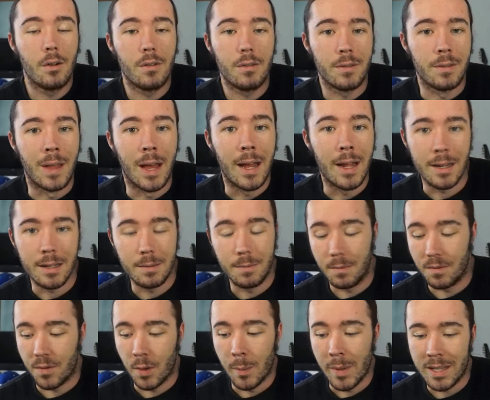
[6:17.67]
that
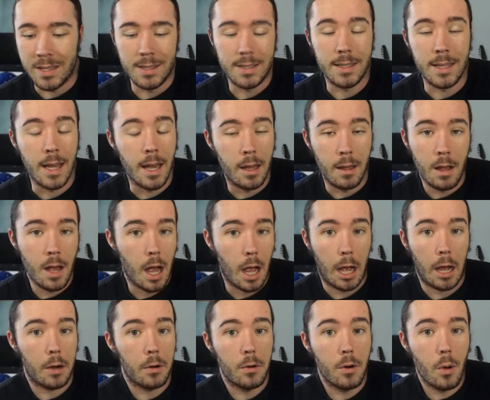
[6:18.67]
from NC.A.
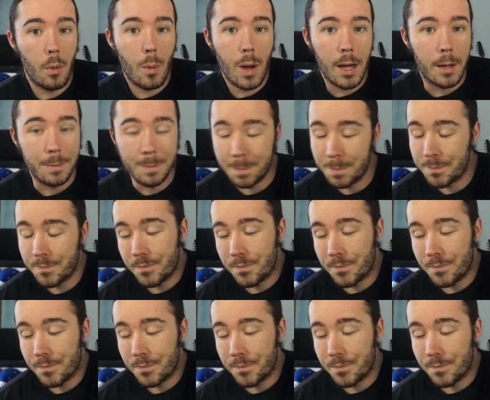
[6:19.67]
I don't know why.